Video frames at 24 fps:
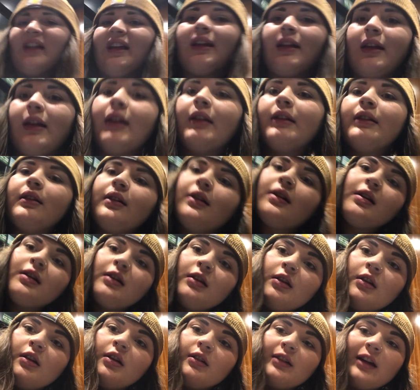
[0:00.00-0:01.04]
and
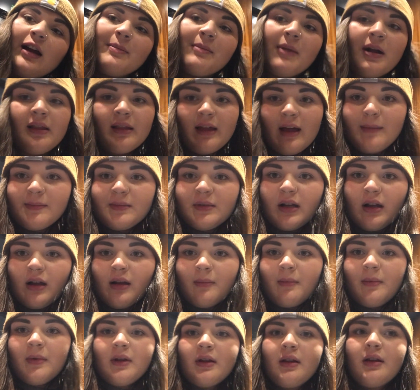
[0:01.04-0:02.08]
grab my laptop
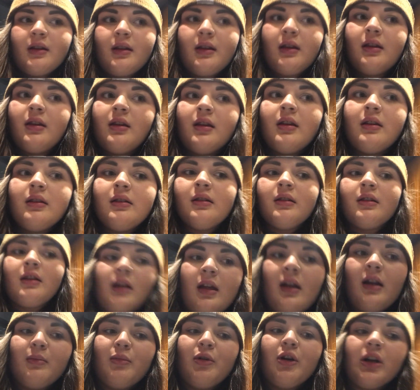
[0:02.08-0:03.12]

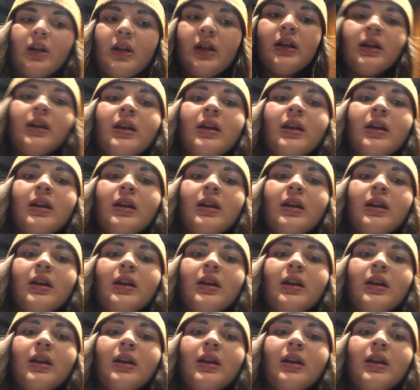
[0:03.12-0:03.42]
and a book